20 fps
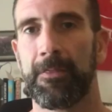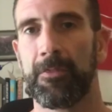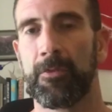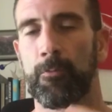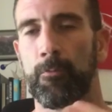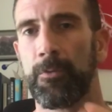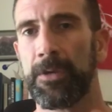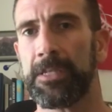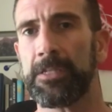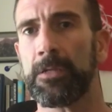the
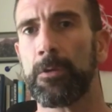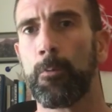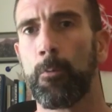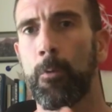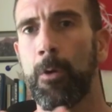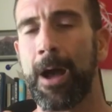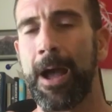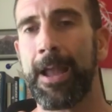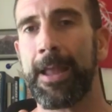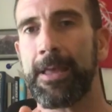reason
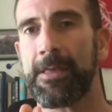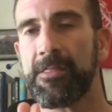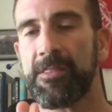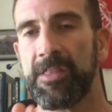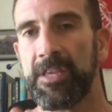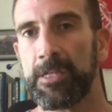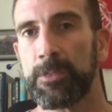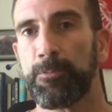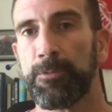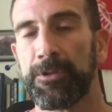why
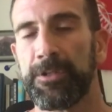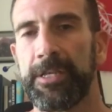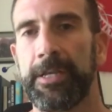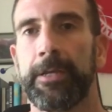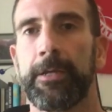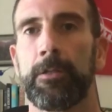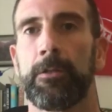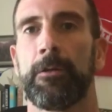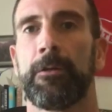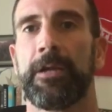this
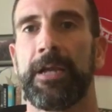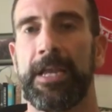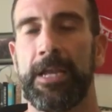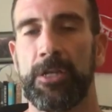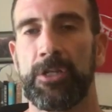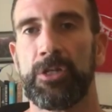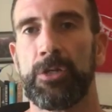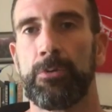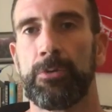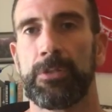particular
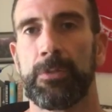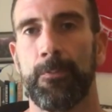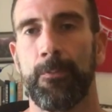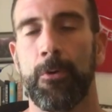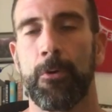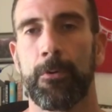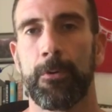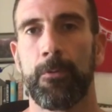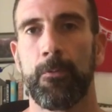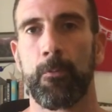issue is
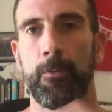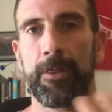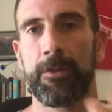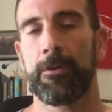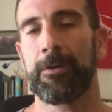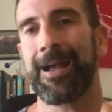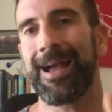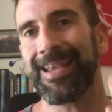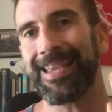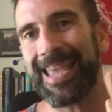important, whether
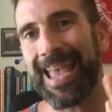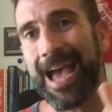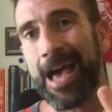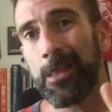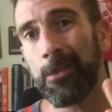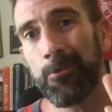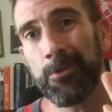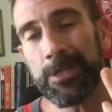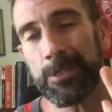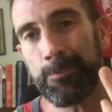or not
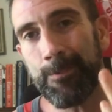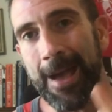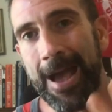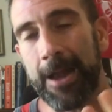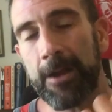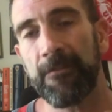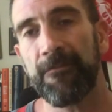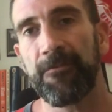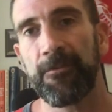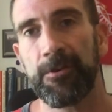calories
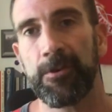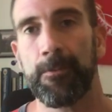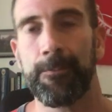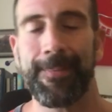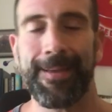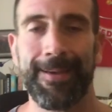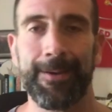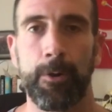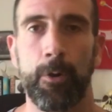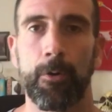matter for your
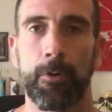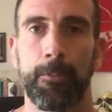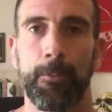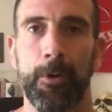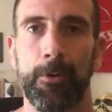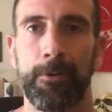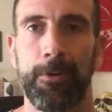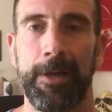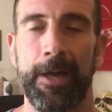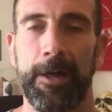male
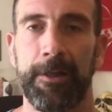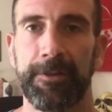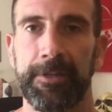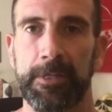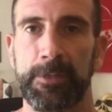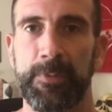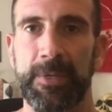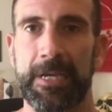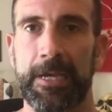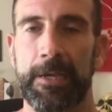hormonal health,
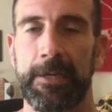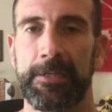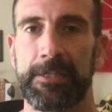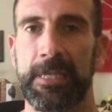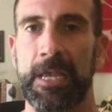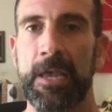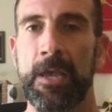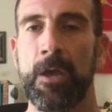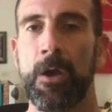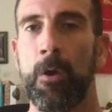is
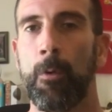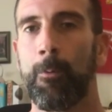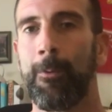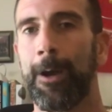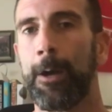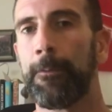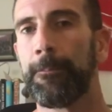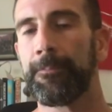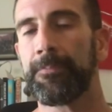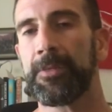because,
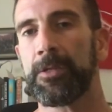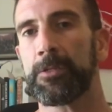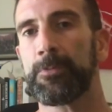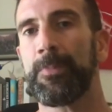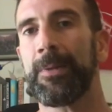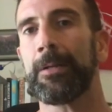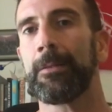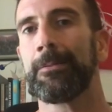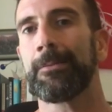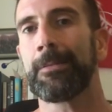well, there's
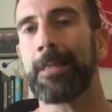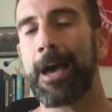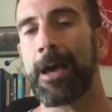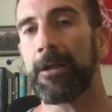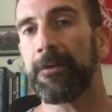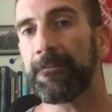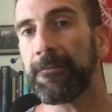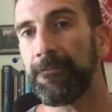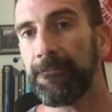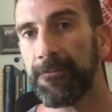been a
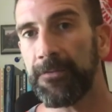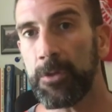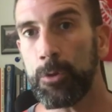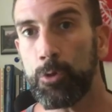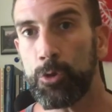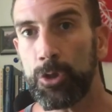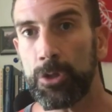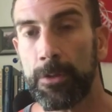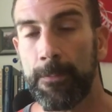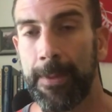lot of
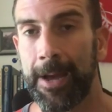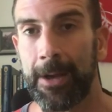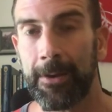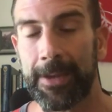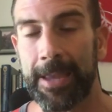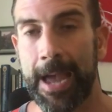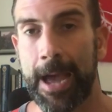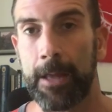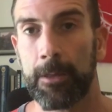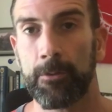confusion about
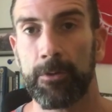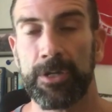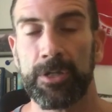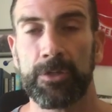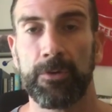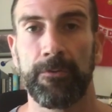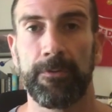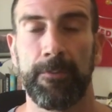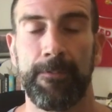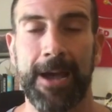
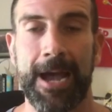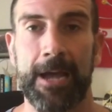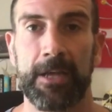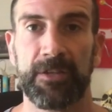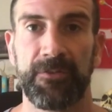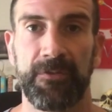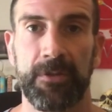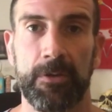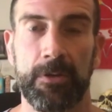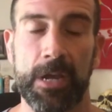calories over the
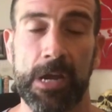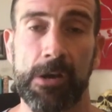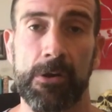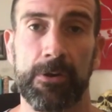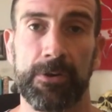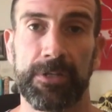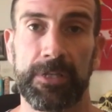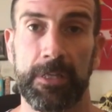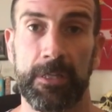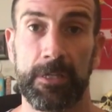past few
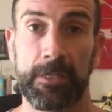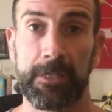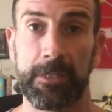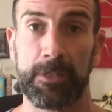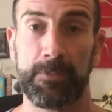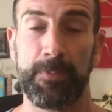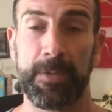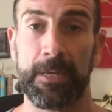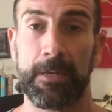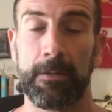years, and this
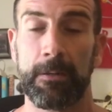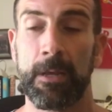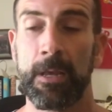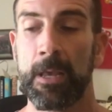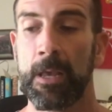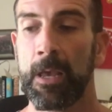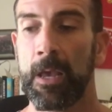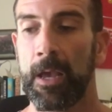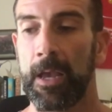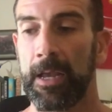has been
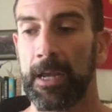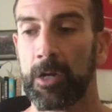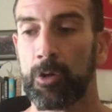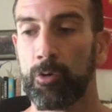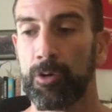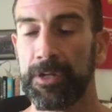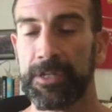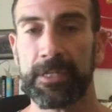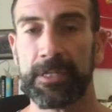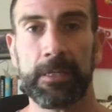
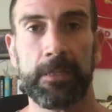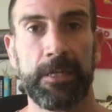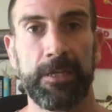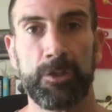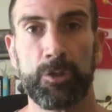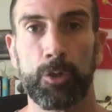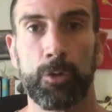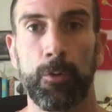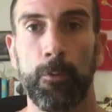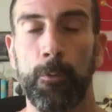increasingly
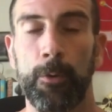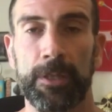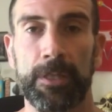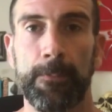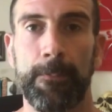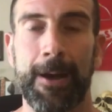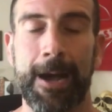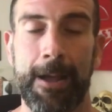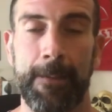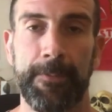true with the
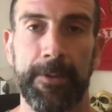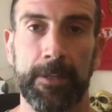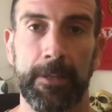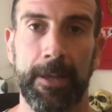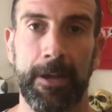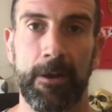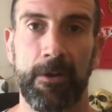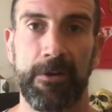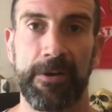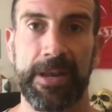
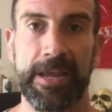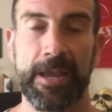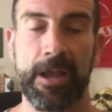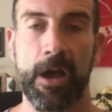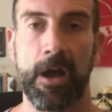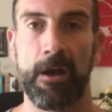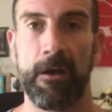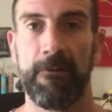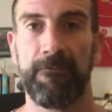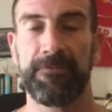popularity
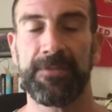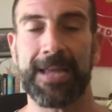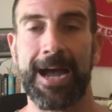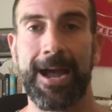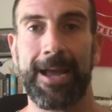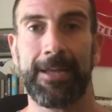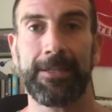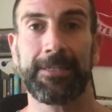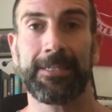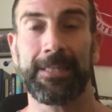of
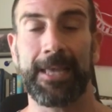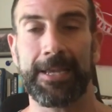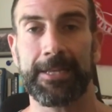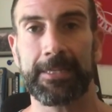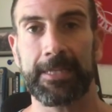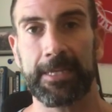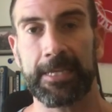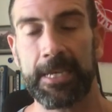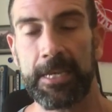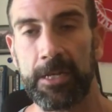diets like
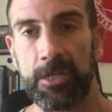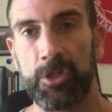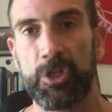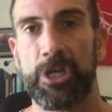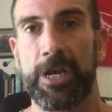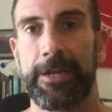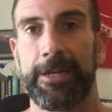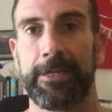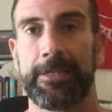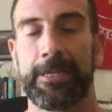the
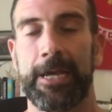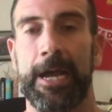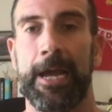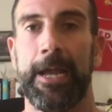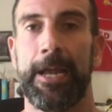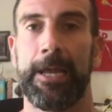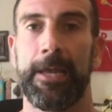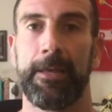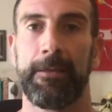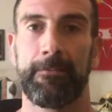ketogenic
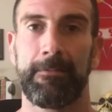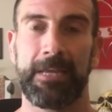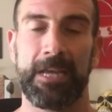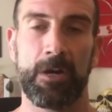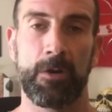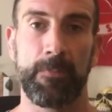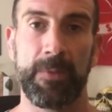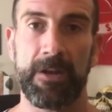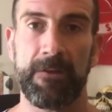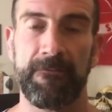diet,
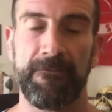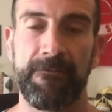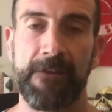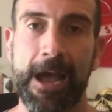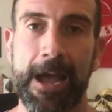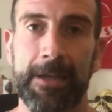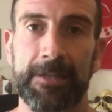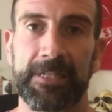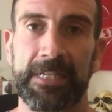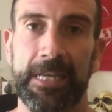intermittent
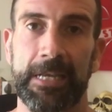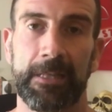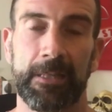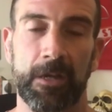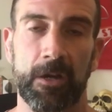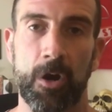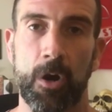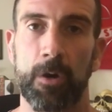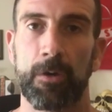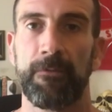fasting, the
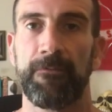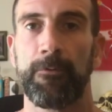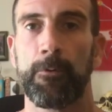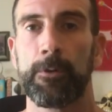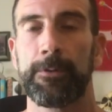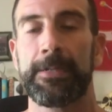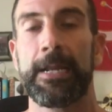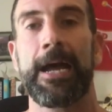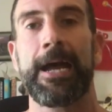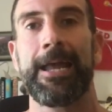carnivore
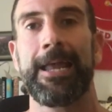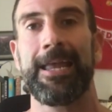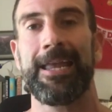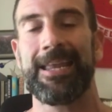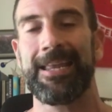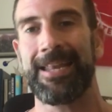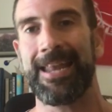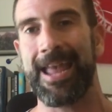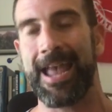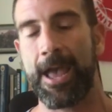diet,
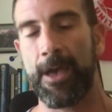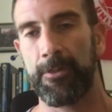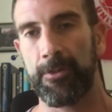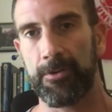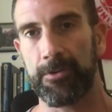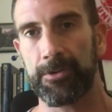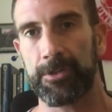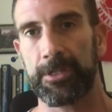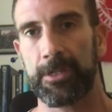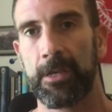and
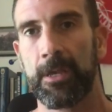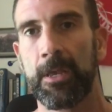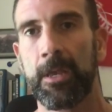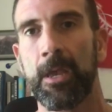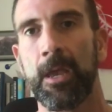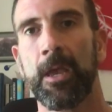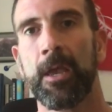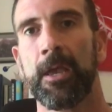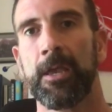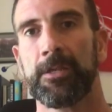others.
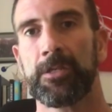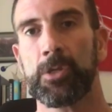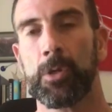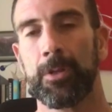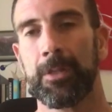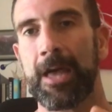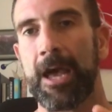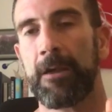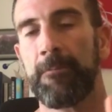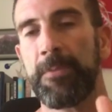So a
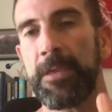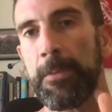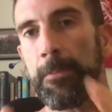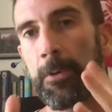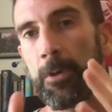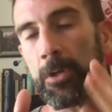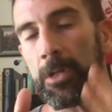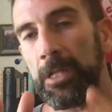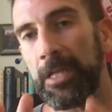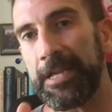lot of
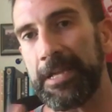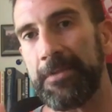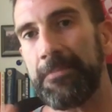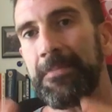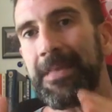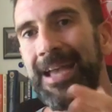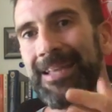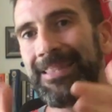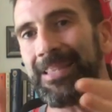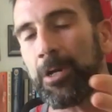people claim
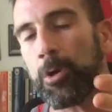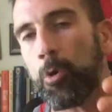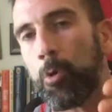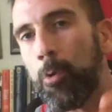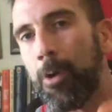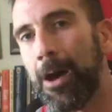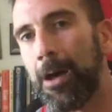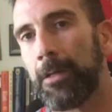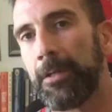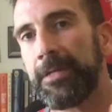that the
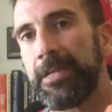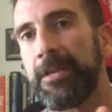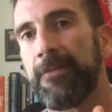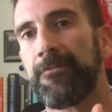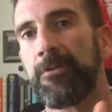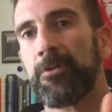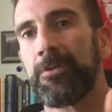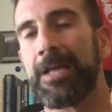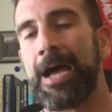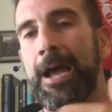quality of
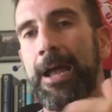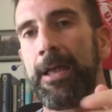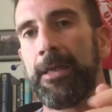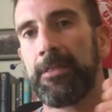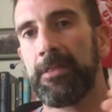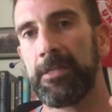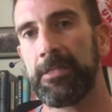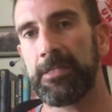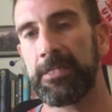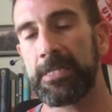your
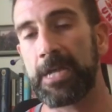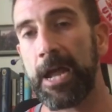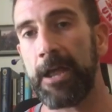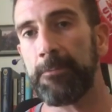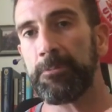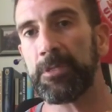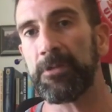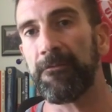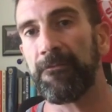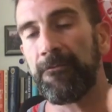diet, the
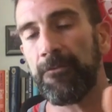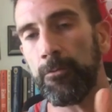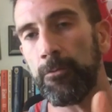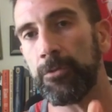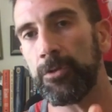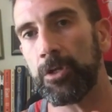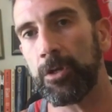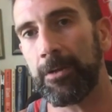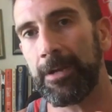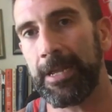types of
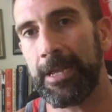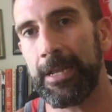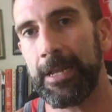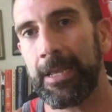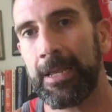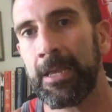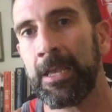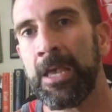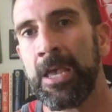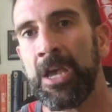food you're
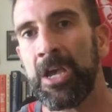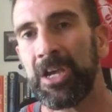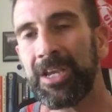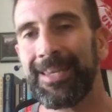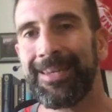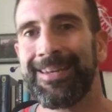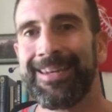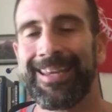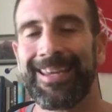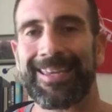eating,
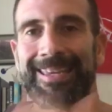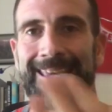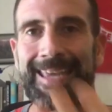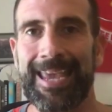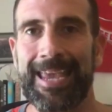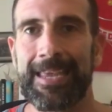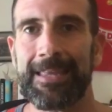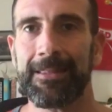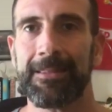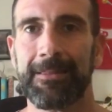can
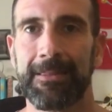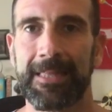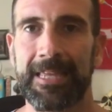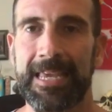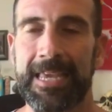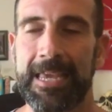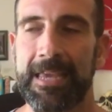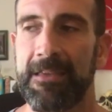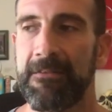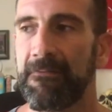negate
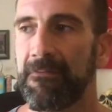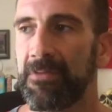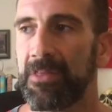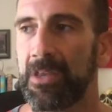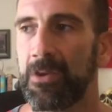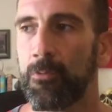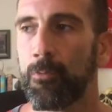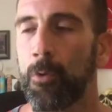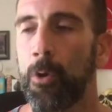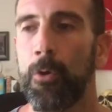
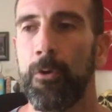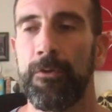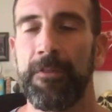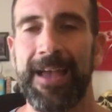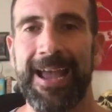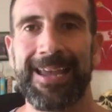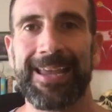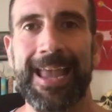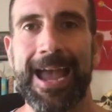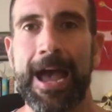the role
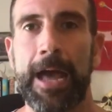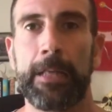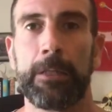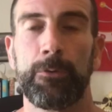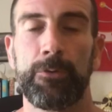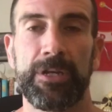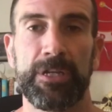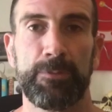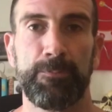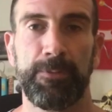that
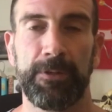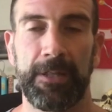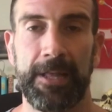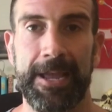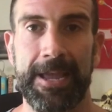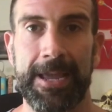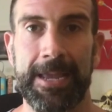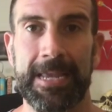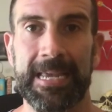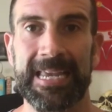calories
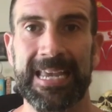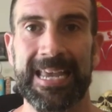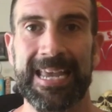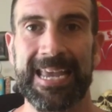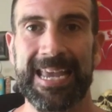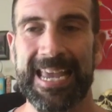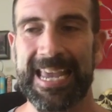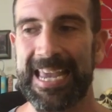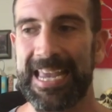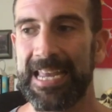play
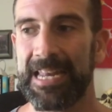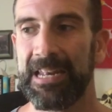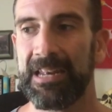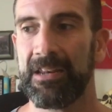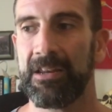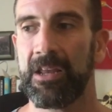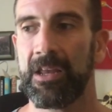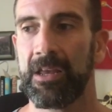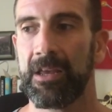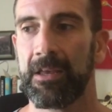
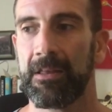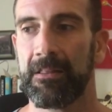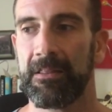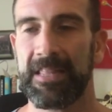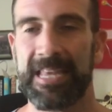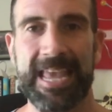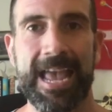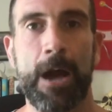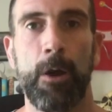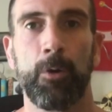in
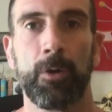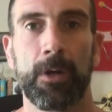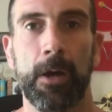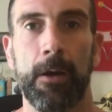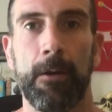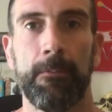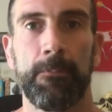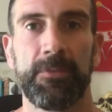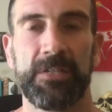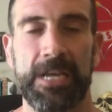the
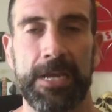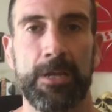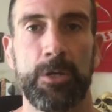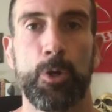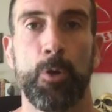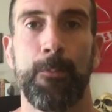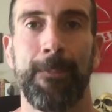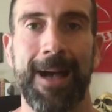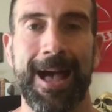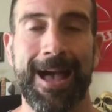outcomes in
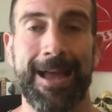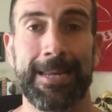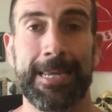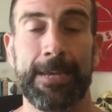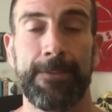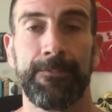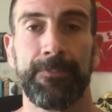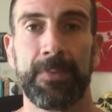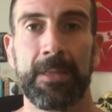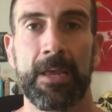your body.
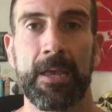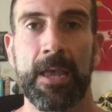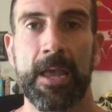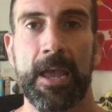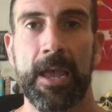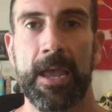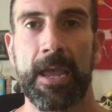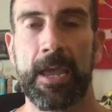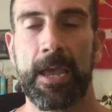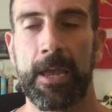
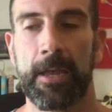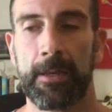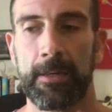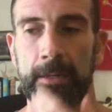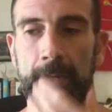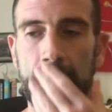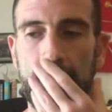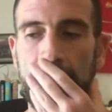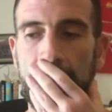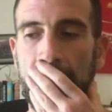
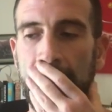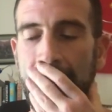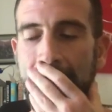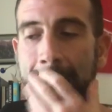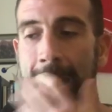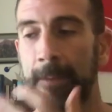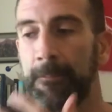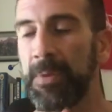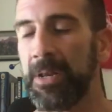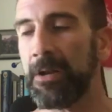And
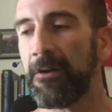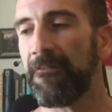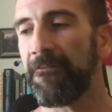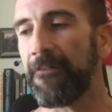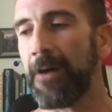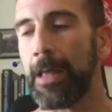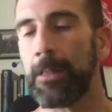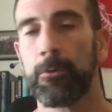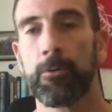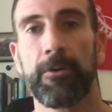I've been a
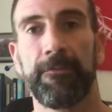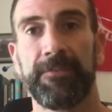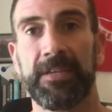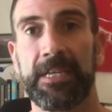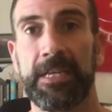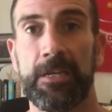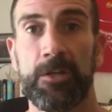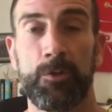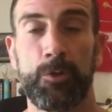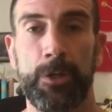follower of the
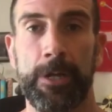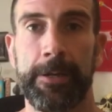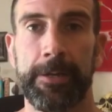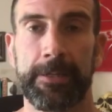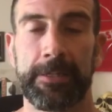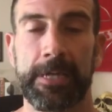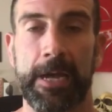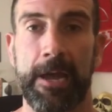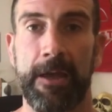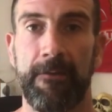
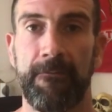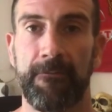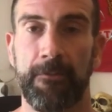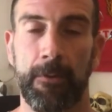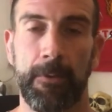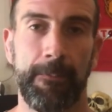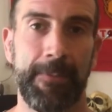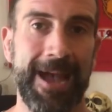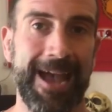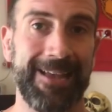ketogenic diet for
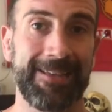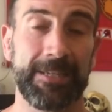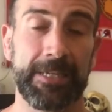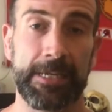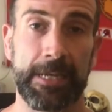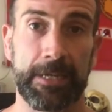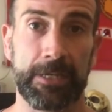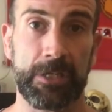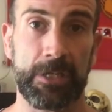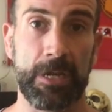the past
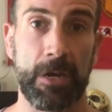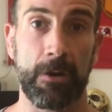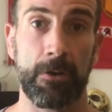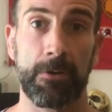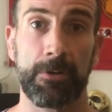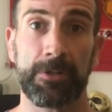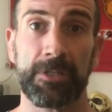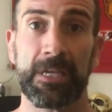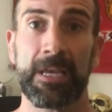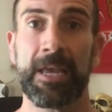6
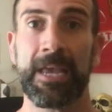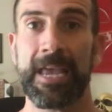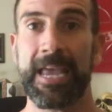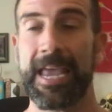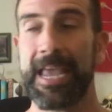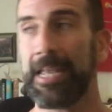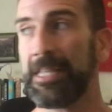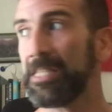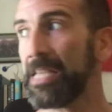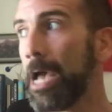years.
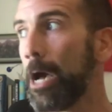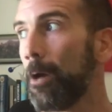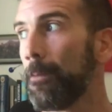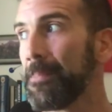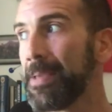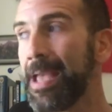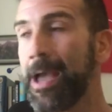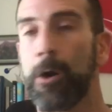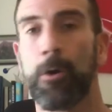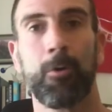It's helped
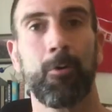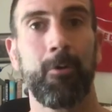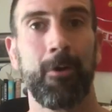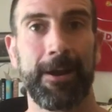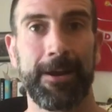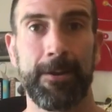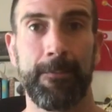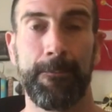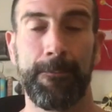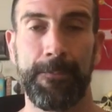me out
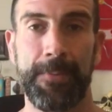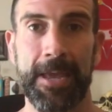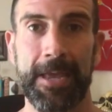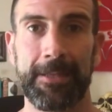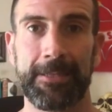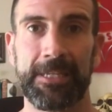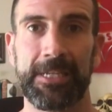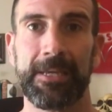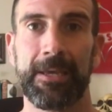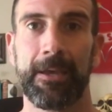quite a
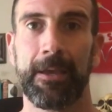bit